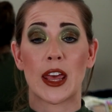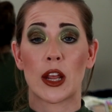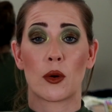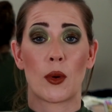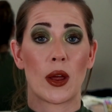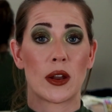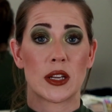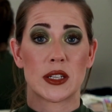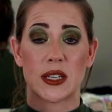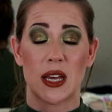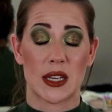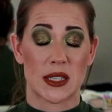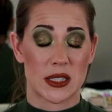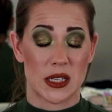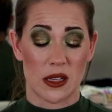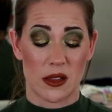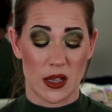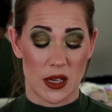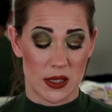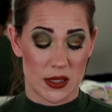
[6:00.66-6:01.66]
get around to
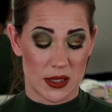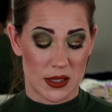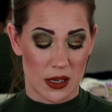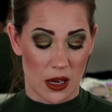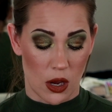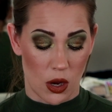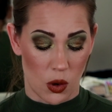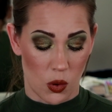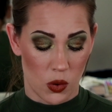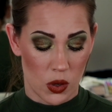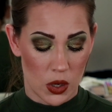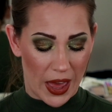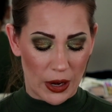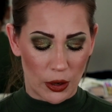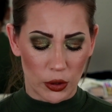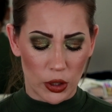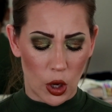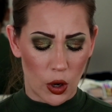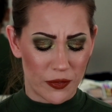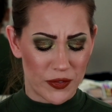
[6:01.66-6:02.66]
testing this, so I
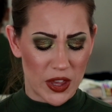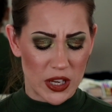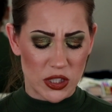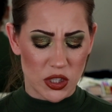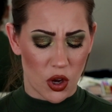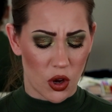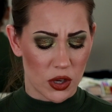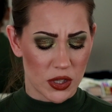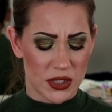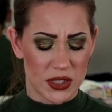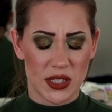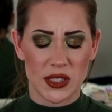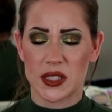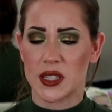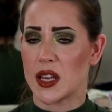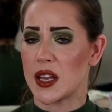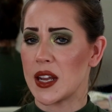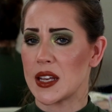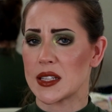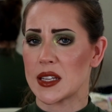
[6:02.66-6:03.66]
don't know if they tossed this
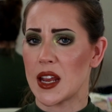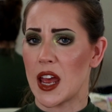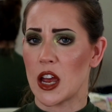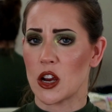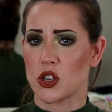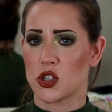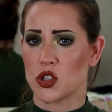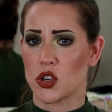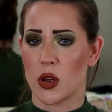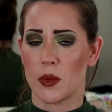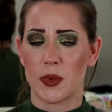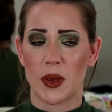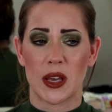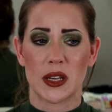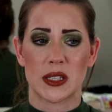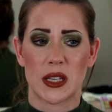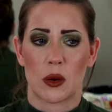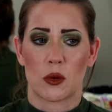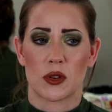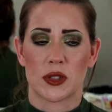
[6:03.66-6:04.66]
in as an extra
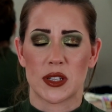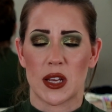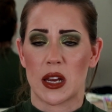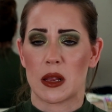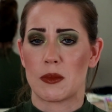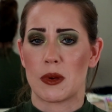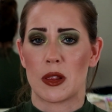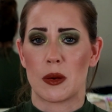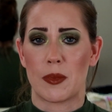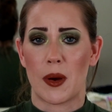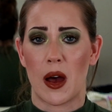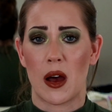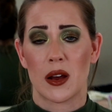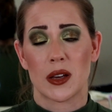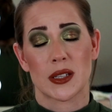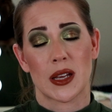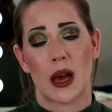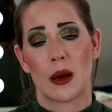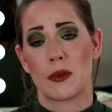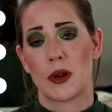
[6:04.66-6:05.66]
because they were sending me the
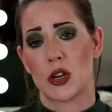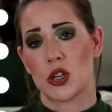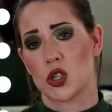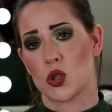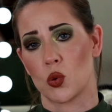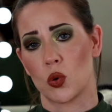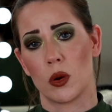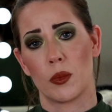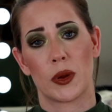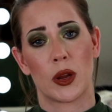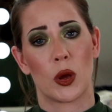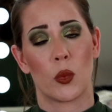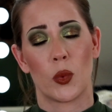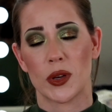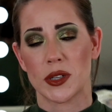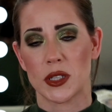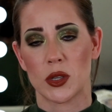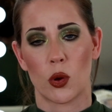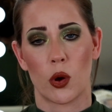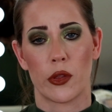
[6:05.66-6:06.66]
box. I'm not sure, but it
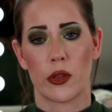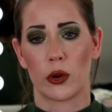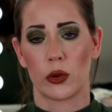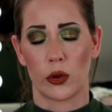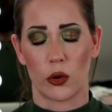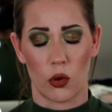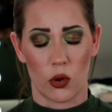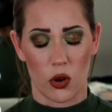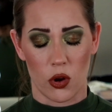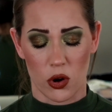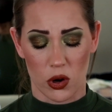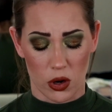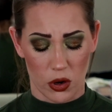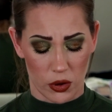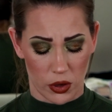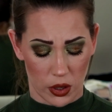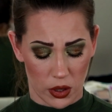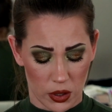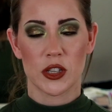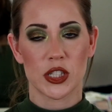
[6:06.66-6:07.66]
wasn't on their little
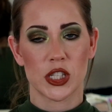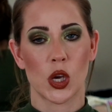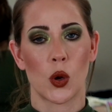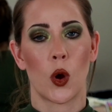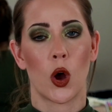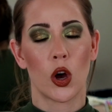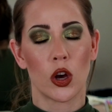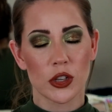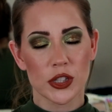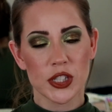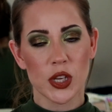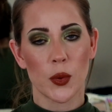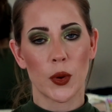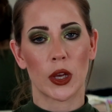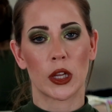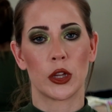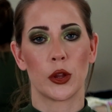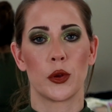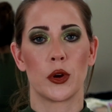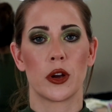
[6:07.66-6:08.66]
card. So also
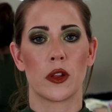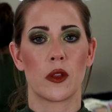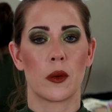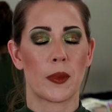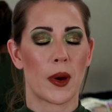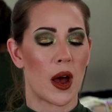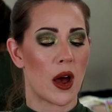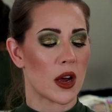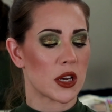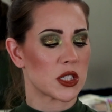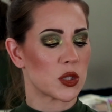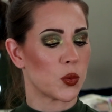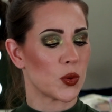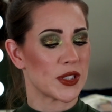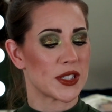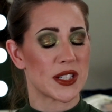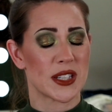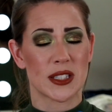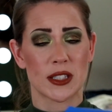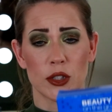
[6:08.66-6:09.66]
included in the box was
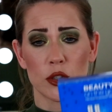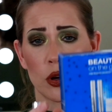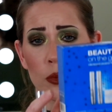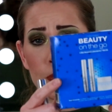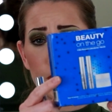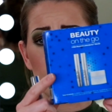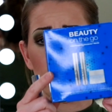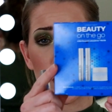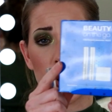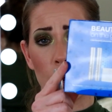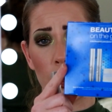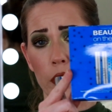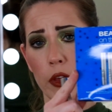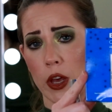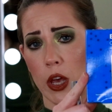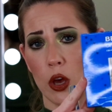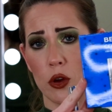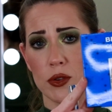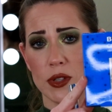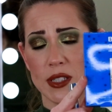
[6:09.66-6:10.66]
this little Beauty on the
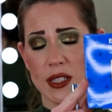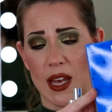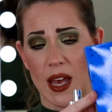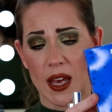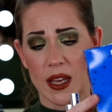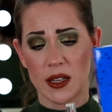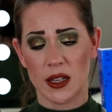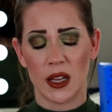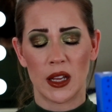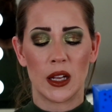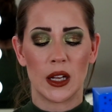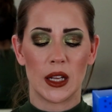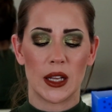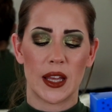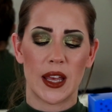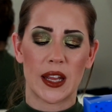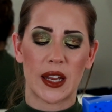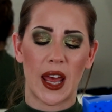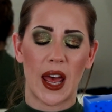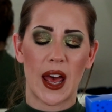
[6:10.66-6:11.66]
Go set.
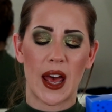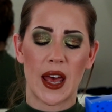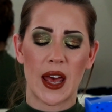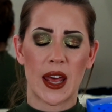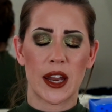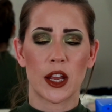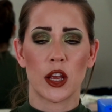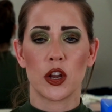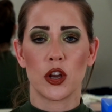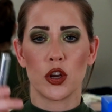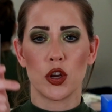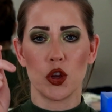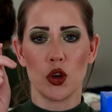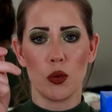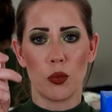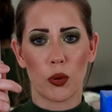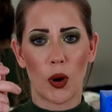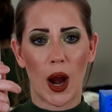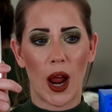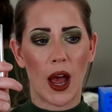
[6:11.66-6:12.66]
It had new
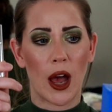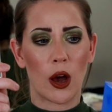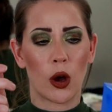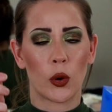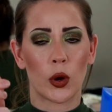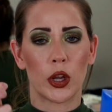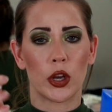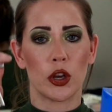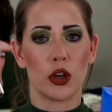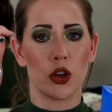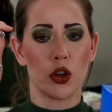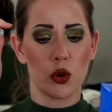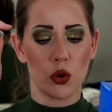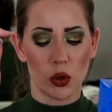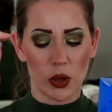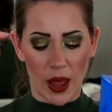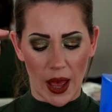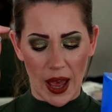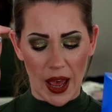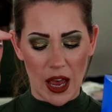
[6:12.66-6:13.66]
brow, new
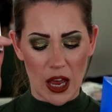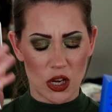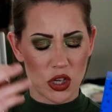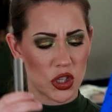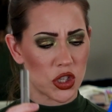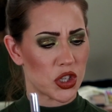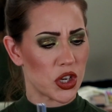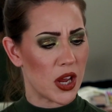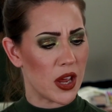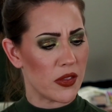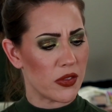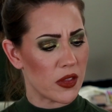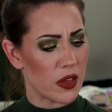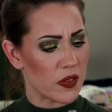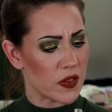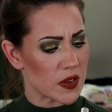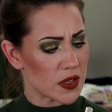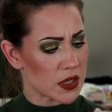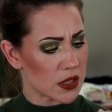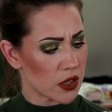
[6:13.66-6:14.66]
lash, and then
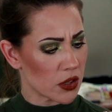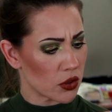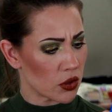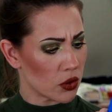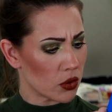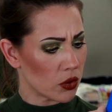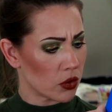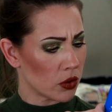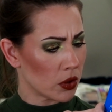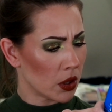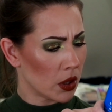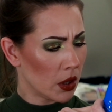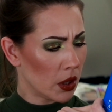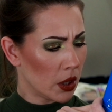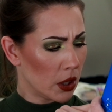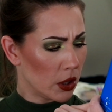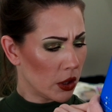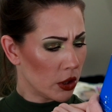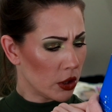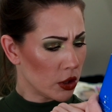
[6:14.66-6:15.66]
this little
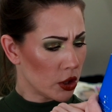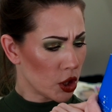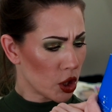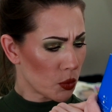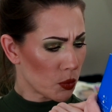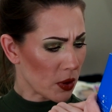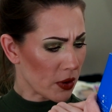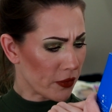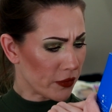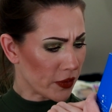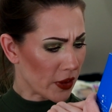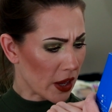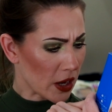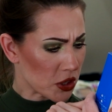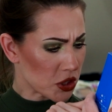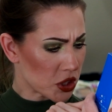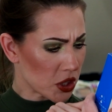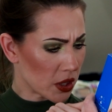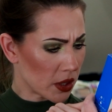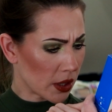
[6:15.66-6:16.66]
new
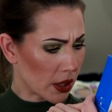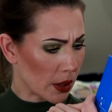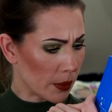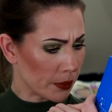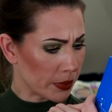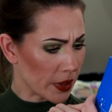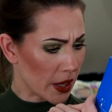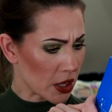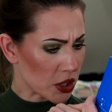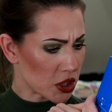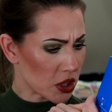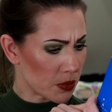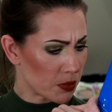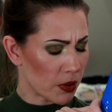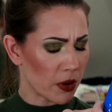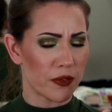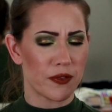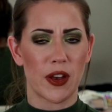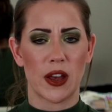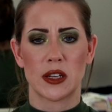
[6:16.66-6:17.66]
reflection complexion
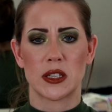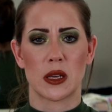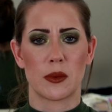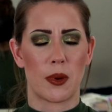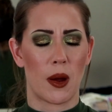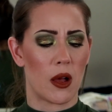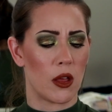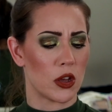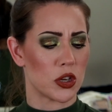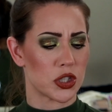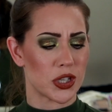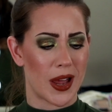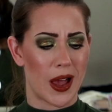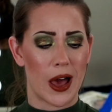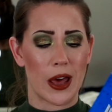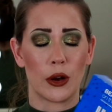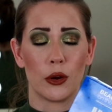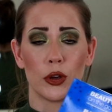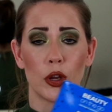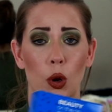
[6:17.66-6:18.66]
perfecting polish.
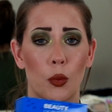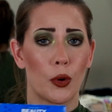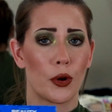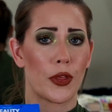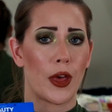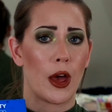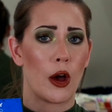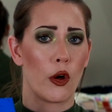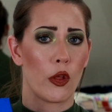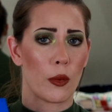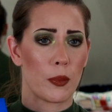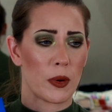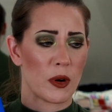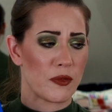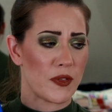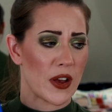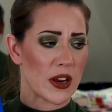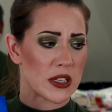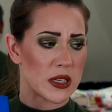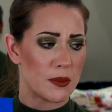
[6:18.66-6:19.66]
I don't know where the hell the
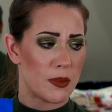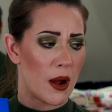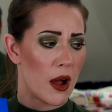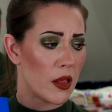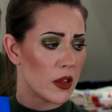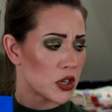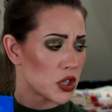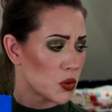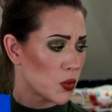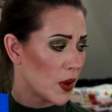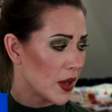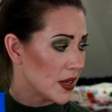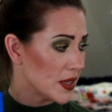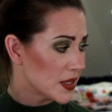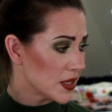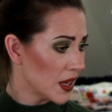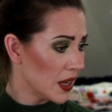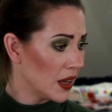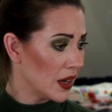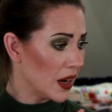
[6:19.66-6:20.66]
perfecting polish
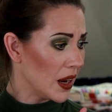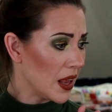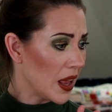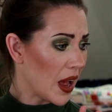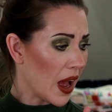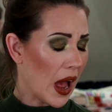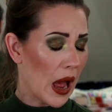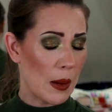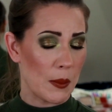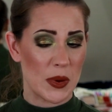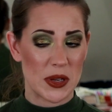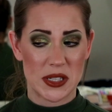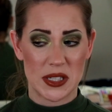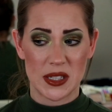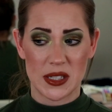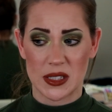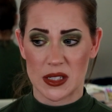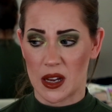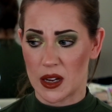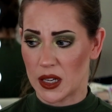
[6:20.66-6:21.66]
went. I must have
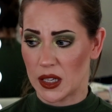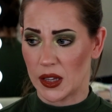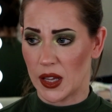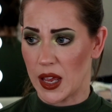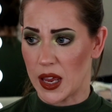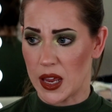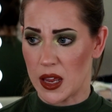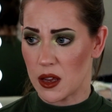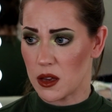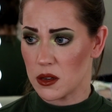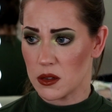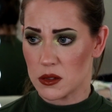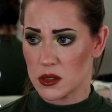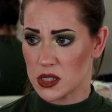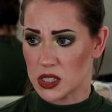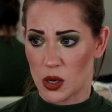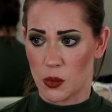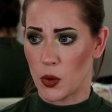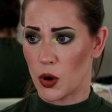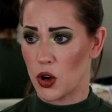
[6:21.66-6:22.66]
stuck it like
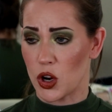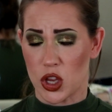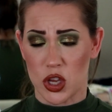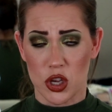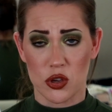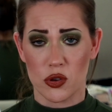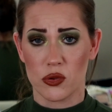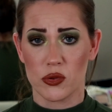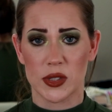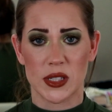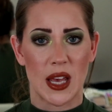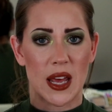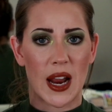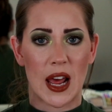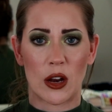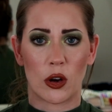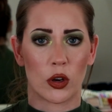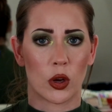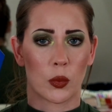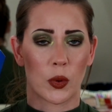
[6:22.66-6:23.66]
somewhere to use, and I
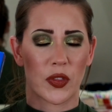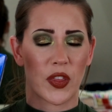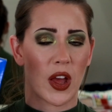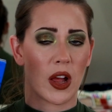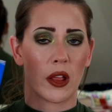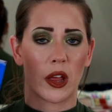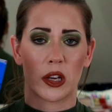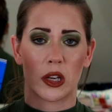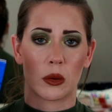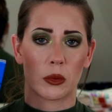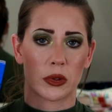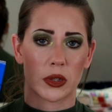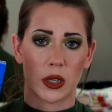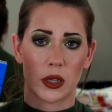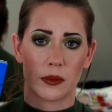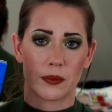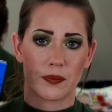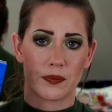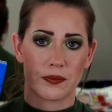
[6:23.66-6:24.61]
don't know what the hell I did with it.